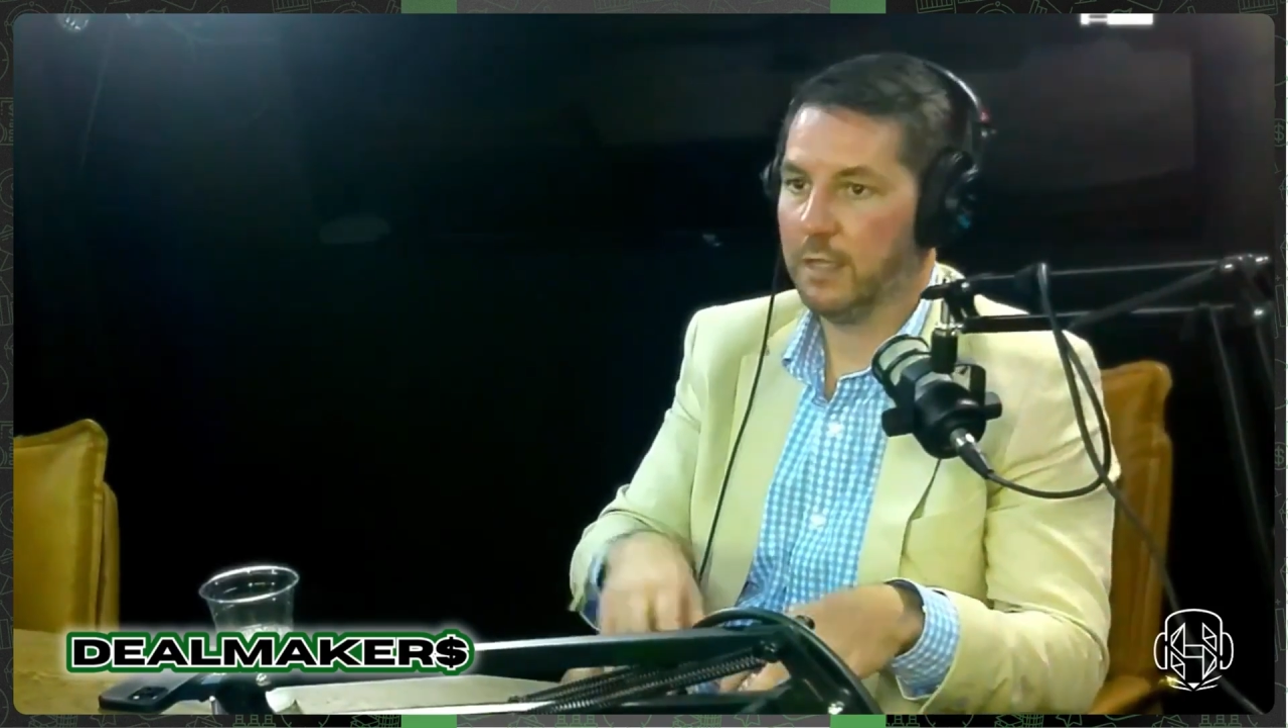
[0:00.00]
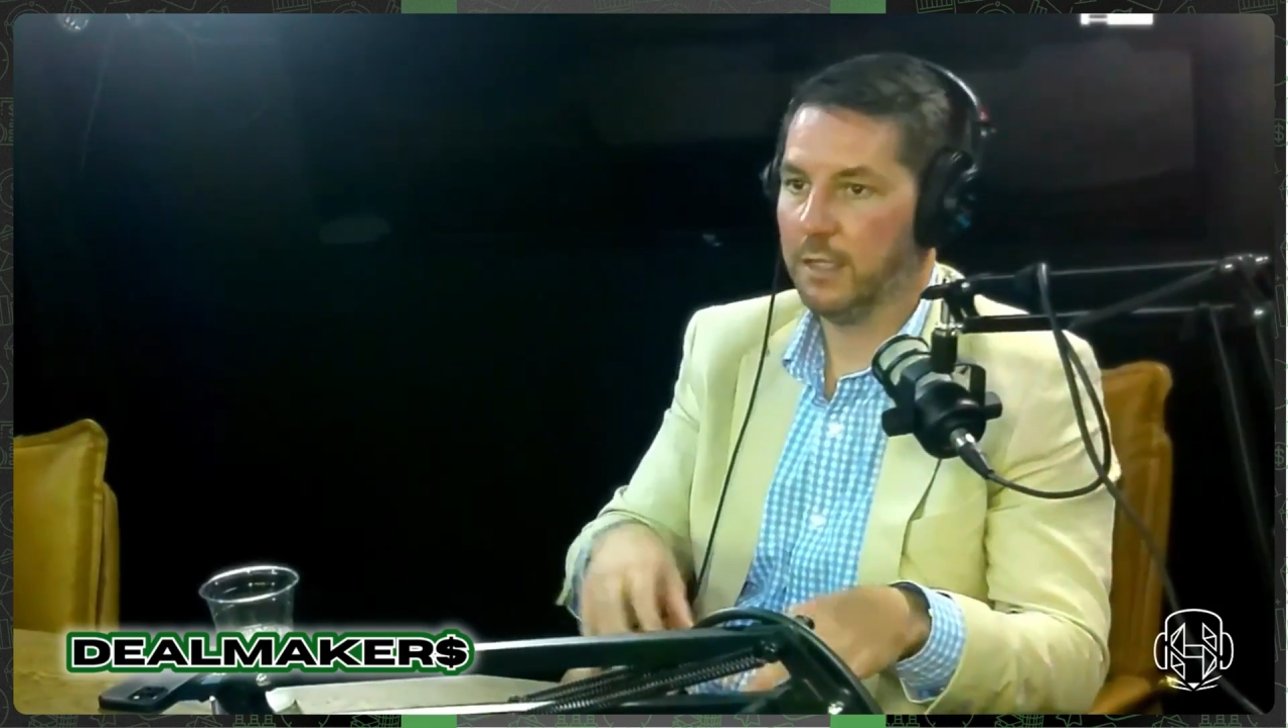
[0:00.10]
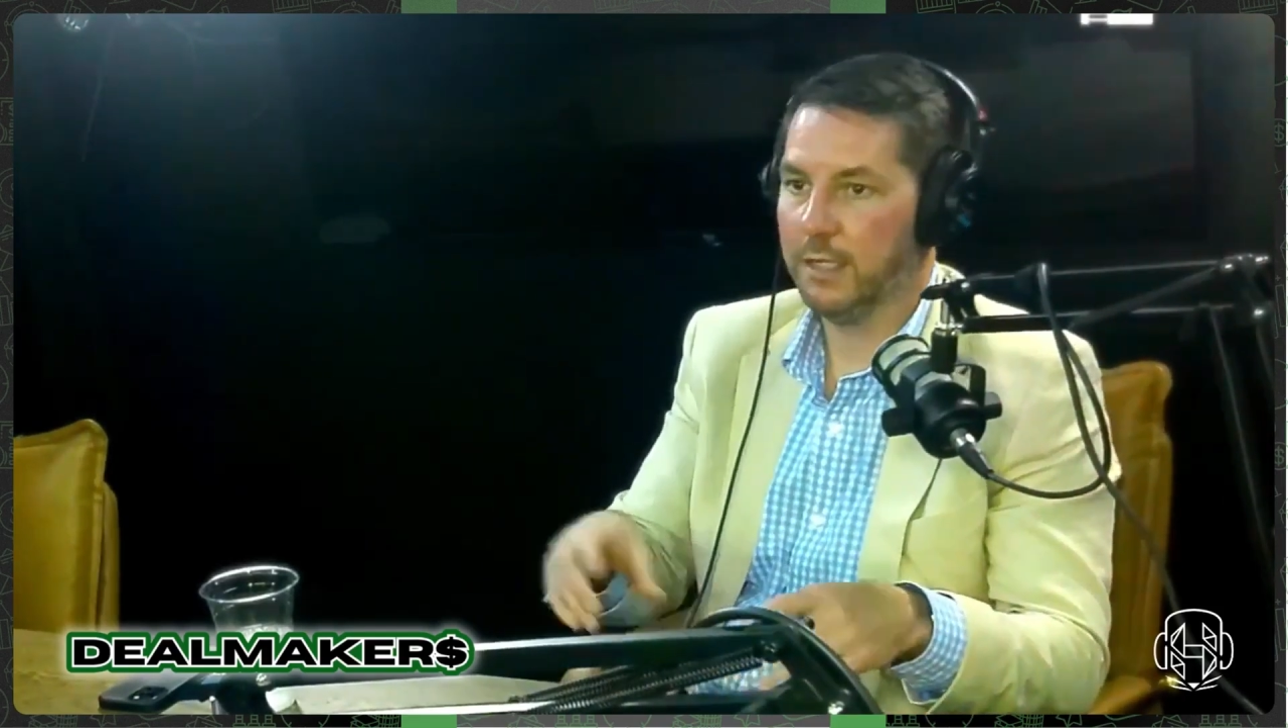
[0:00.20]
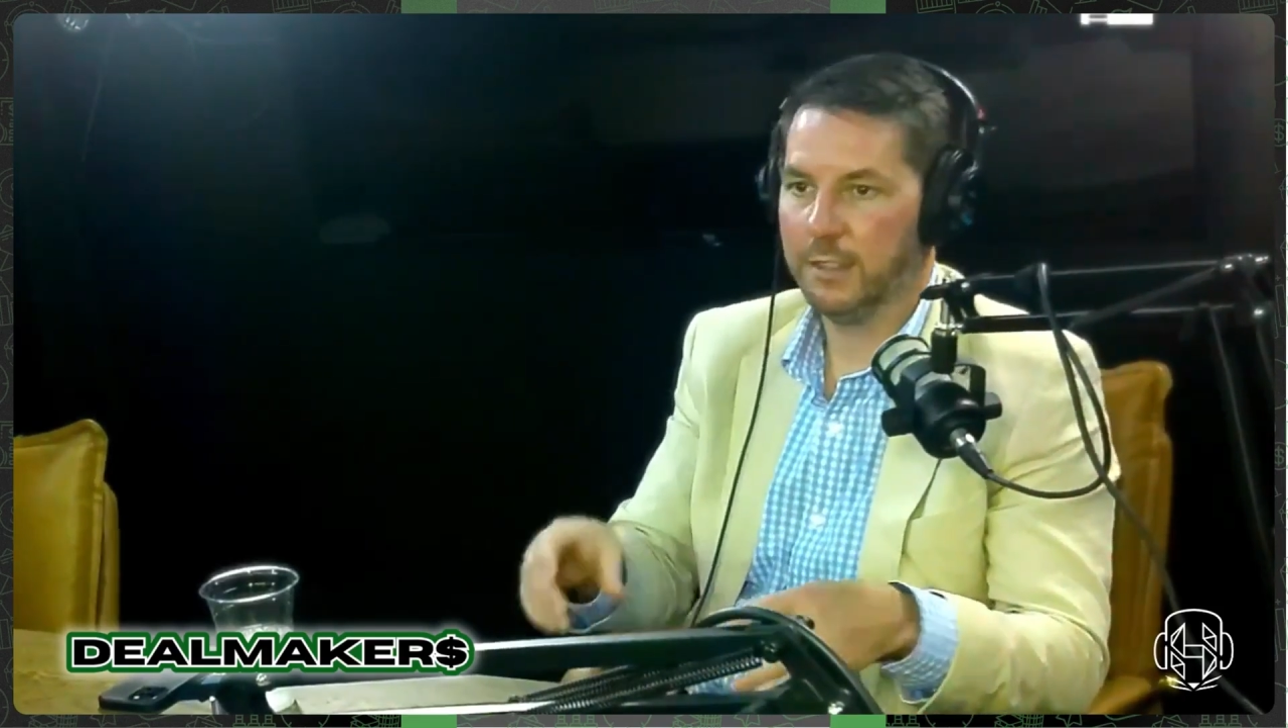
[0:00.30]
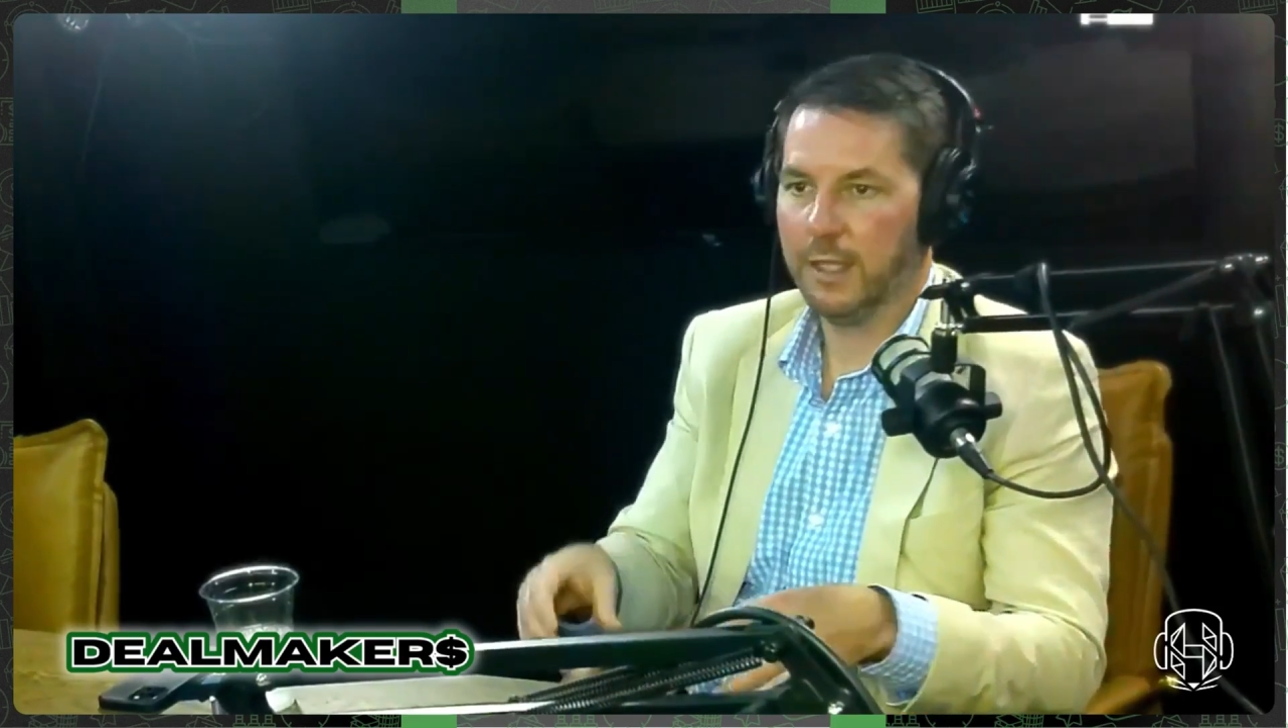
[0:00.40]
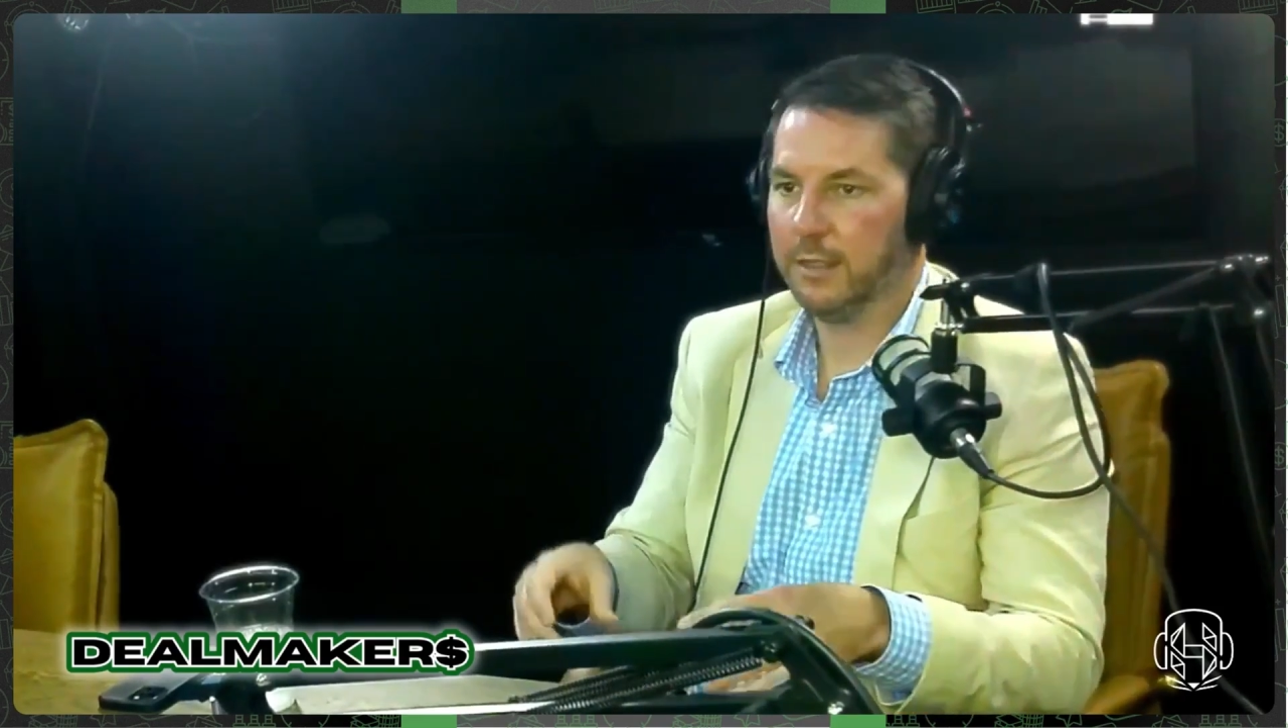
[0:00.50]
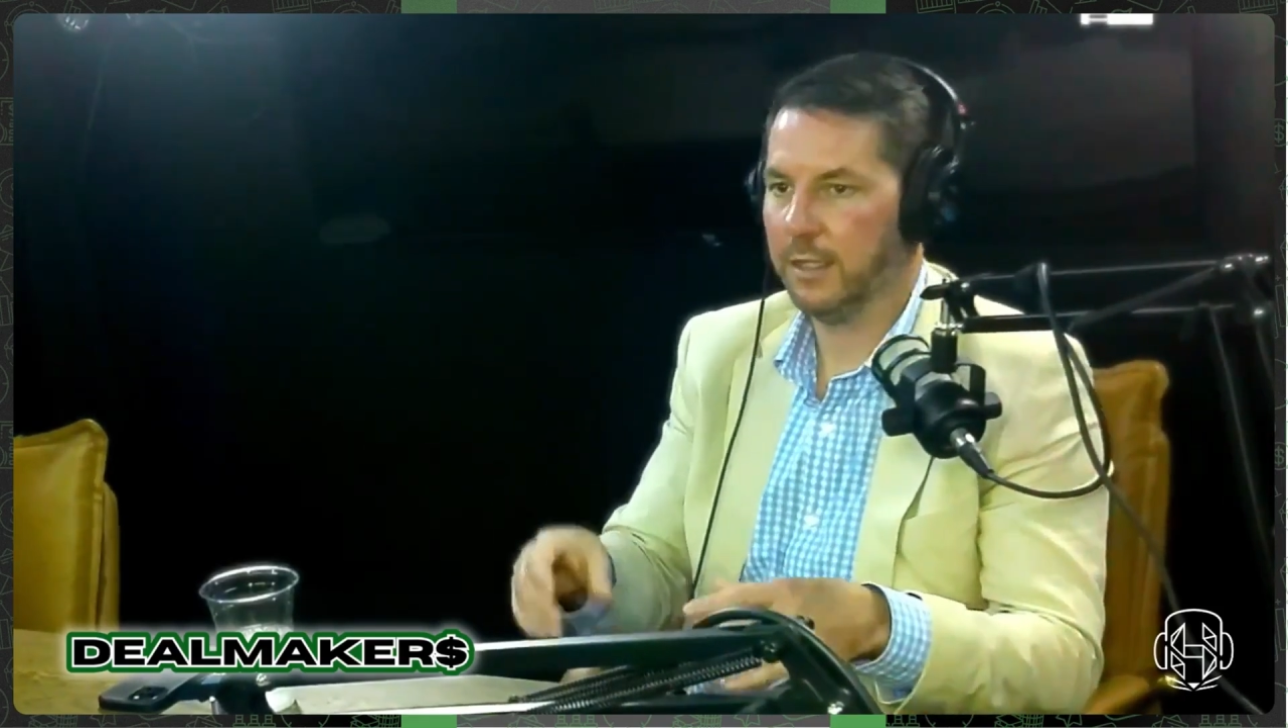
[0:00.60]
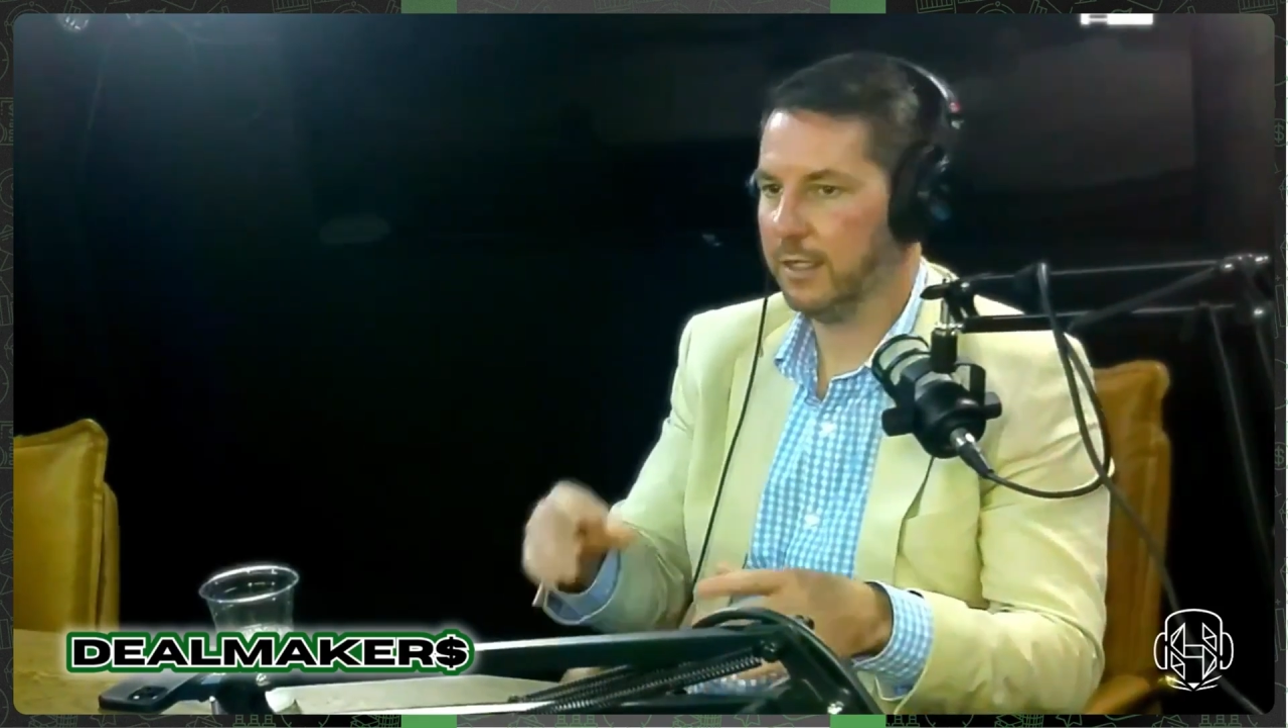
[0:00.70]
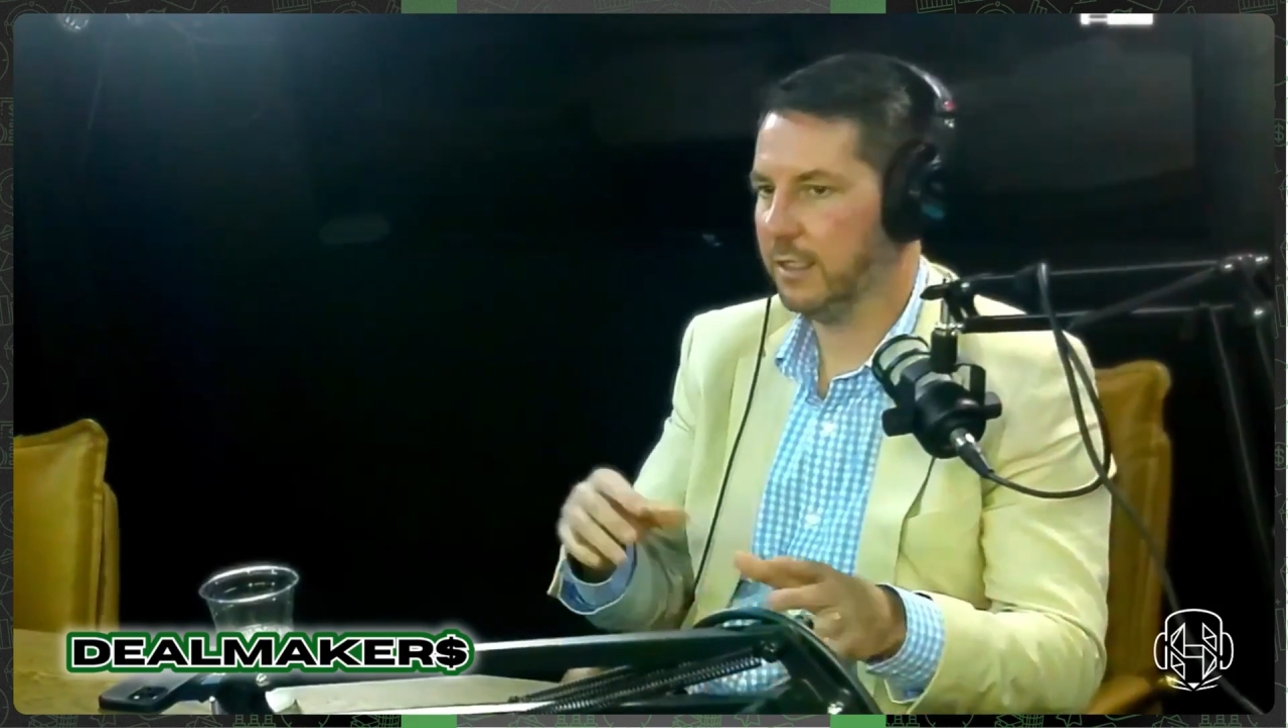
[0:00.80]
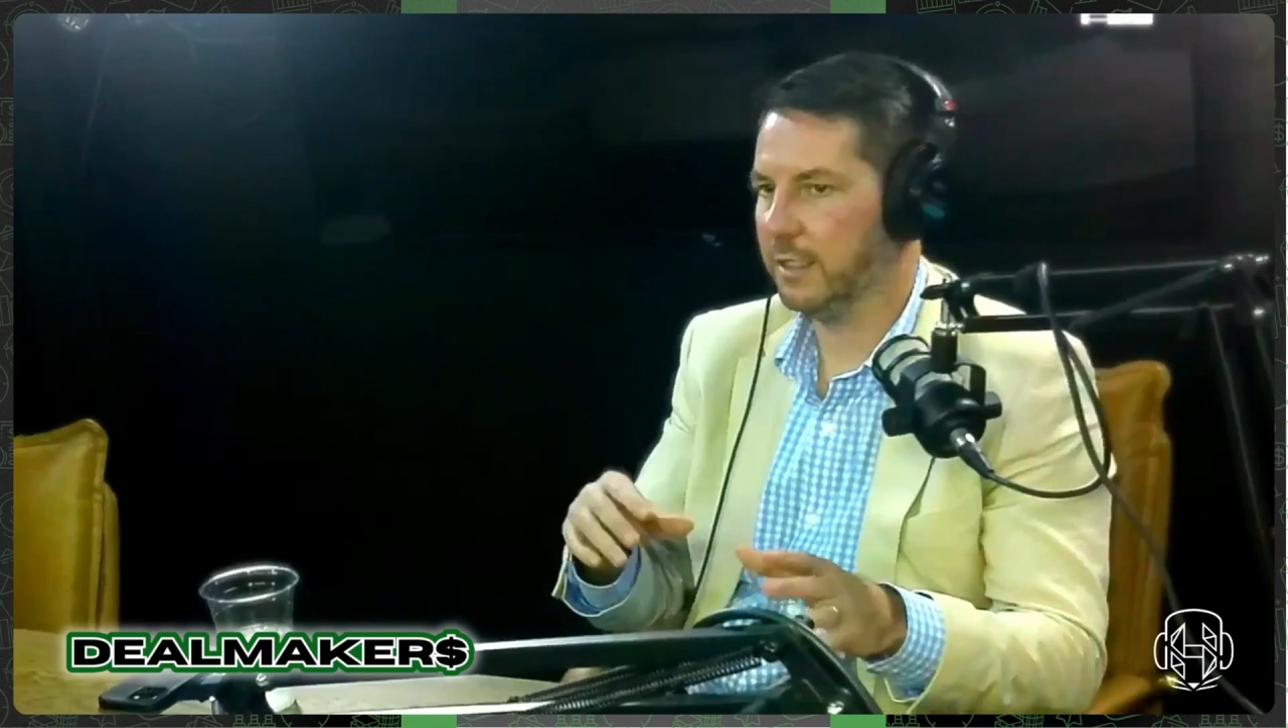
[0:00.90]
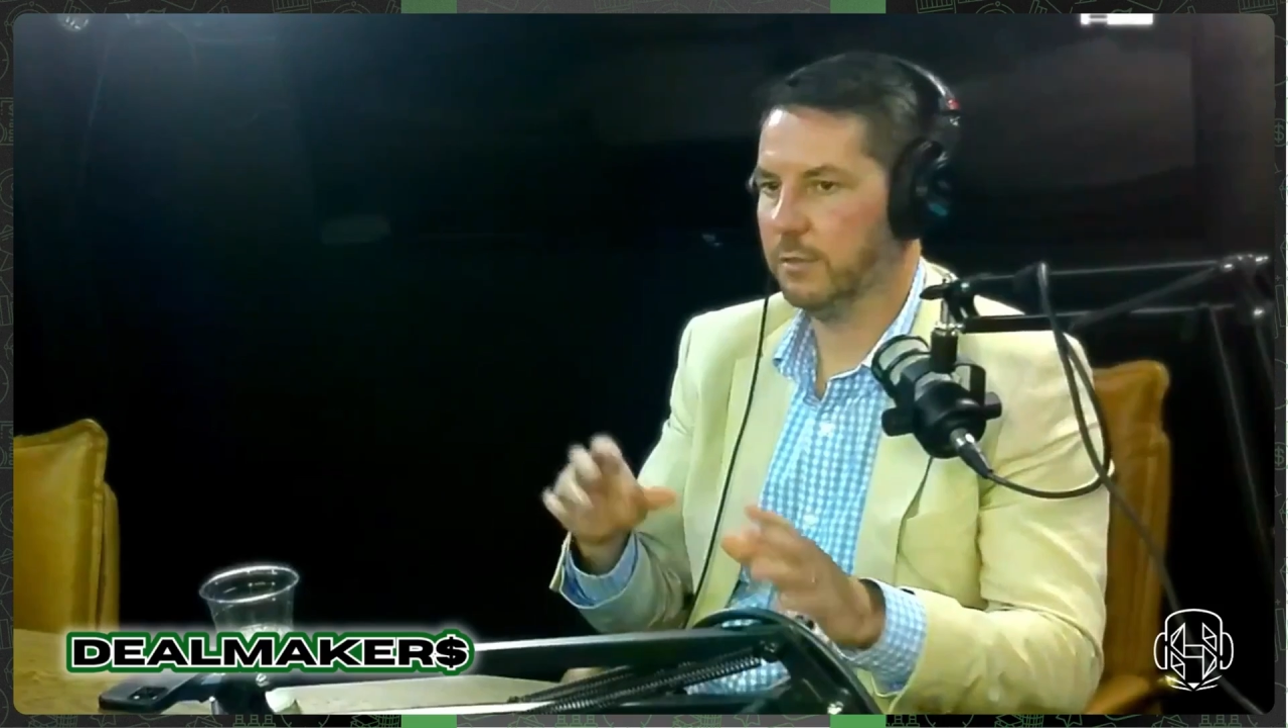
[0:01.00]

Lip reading: lot line to lot line.